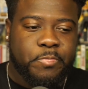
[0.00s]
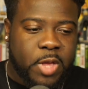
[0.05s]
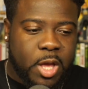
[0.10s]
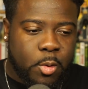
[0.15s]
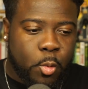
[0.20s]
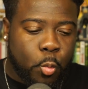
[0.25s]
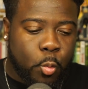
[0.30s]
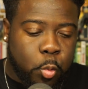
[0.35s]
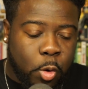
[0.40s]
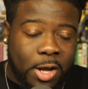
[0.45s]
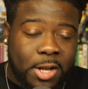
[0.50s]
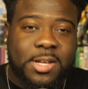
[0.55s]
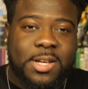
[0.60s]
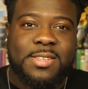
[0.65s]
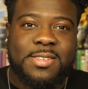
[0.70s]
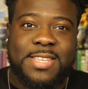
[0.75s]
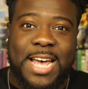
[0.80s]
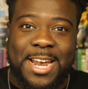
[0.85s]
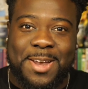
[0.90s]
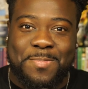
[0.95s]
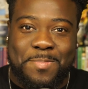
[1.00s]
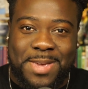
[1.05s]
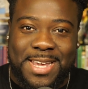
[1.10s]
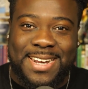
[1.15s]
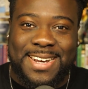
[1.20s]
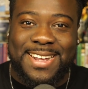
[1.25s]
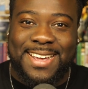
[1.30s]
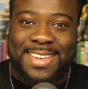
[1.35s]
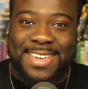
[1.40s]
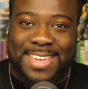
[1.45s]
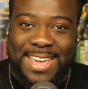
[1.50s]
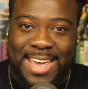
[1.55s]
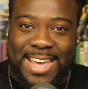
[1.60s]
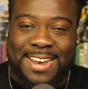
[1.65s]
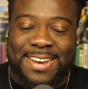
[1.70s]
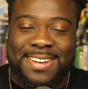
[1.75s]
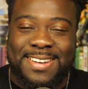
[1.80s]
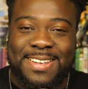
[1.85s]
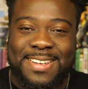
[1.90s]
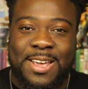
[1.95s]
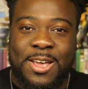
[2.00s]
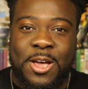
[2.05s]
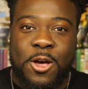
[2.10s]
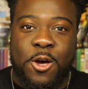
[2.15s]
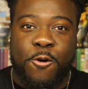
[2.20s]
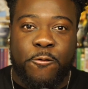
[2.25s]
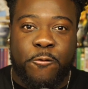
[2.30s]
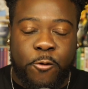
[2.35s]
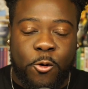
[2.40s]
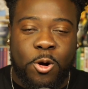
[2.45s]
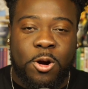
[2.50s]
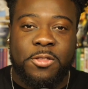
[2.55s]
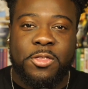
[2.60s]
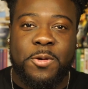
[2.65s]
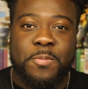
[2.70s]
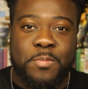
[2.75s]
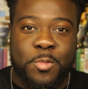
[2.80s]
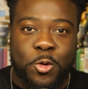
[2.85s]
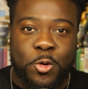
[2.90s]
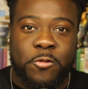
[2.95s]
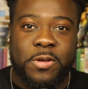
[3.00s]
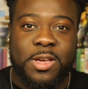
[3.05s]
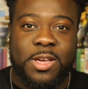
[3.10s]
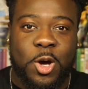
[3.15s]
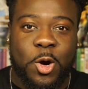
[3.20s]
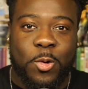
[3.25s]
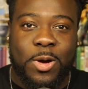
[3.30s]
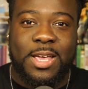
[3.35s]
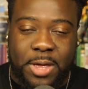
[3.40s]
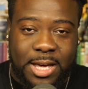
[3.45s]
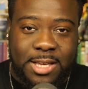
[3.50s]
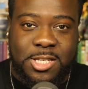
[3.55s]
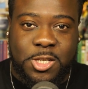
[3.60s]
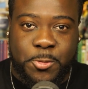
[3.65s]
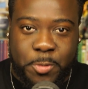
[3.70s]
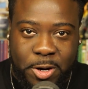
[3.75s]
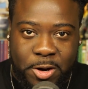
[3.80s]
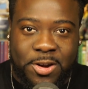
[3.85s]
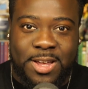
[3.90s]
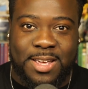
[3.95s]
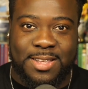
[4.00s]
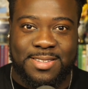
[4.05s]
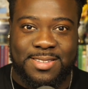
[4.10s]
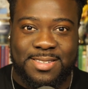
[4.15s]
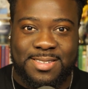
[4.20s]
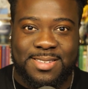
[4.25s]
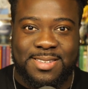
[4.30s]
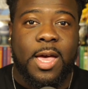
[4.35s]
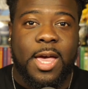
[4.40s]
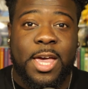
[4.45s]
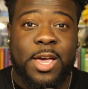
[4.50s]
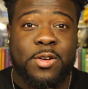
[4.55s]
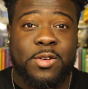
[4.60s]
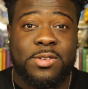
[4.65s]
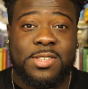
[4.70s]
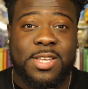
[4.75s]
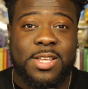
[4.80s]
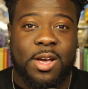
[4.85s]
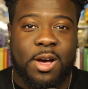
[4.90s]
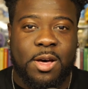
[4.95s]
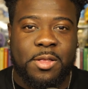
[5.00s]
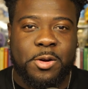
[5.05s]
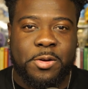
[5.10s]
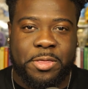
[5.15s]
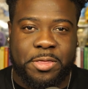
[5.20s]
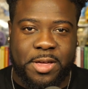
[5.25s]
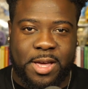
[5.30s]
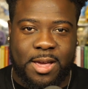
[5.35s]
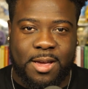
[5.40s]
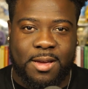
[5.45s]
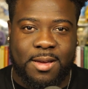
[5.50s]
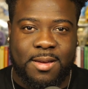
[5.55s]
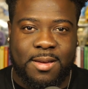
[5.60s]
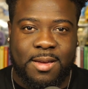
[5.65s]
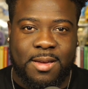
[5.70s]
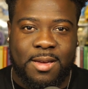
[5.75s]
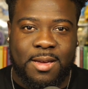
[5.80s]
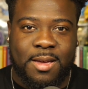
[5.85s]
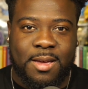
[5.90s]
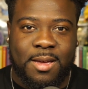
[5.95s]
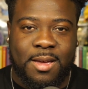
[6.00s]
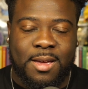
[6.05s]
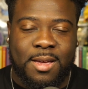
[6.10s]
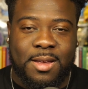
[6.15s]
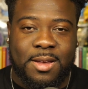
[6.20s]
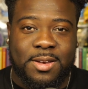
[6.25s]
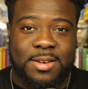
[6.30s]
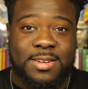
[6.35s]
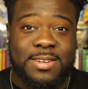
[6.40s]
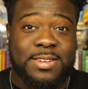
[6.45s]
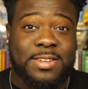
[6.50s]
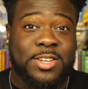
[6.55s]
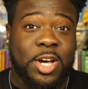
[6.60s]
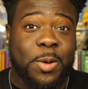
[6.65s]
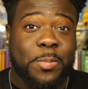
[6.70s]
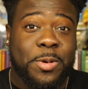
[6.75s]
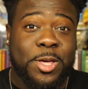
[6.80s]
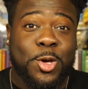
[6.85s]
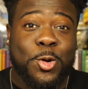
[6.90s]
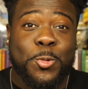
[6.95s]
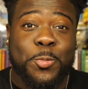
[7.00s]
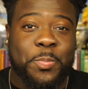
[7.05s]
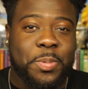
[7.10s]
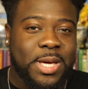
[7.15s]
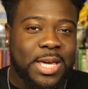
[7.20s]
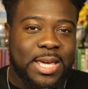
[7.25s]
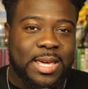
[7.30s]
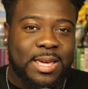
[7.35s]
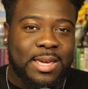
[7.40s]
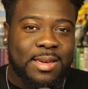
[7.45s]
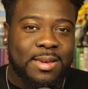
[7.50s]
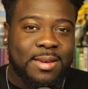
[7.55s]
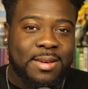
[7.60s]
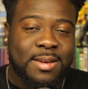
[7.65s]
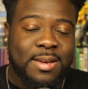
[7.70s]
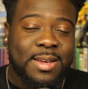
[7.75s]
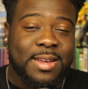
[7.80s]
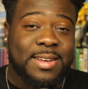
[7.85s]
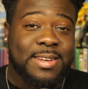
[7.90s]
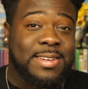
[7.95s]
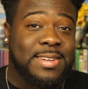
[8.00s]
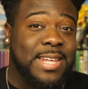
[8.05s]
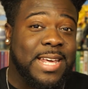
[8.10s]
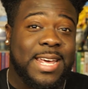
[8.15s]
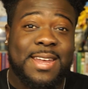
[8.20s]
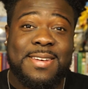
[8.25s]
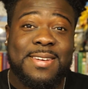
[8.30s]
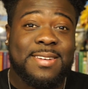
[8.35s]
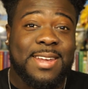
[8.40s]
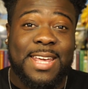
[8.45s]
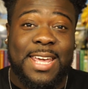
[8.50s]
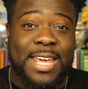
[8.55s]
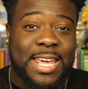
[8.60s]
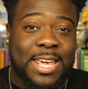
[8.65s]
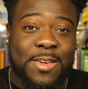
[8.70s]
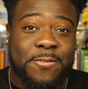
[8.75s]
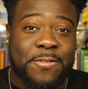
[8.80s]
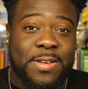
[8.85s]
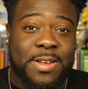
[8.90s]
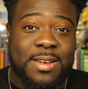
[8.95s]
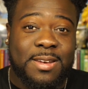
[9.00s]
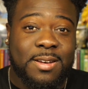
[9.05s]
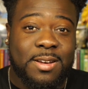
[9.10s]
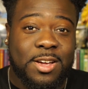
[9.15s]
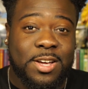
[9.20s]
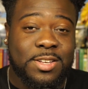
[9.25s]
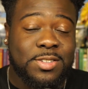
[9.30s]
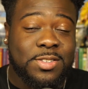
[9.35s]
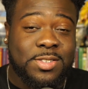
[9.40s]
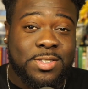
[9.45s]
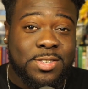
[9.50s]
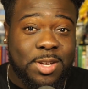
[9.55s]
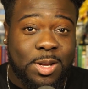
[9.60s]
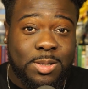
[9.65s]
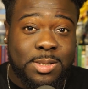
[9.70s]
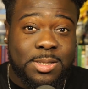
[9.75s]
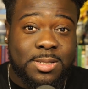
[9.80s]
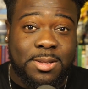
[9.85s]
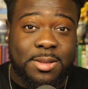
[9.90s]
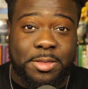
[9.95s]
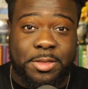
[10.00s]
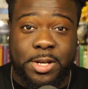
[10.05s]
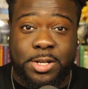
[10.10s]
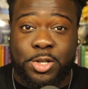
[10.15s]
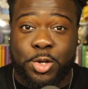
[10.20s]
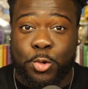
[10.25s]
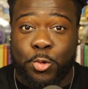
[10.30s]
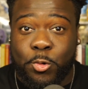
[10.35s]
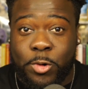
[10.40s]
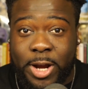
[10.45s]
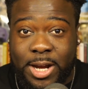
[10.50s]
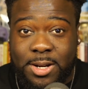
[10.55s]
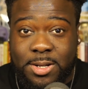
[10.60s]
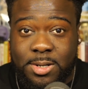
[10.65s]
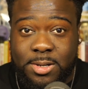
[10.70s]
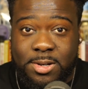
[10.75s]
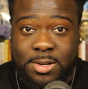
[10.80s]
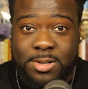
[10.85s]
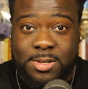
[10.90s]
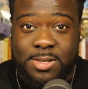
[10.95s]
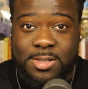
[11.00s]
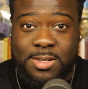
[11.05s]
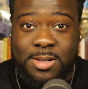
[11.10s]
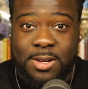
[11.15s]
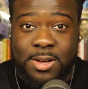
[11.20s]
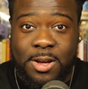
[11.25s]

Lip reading: what does that mean again for the movie-going experience? Here's the other thing. WB didn't even consult the directors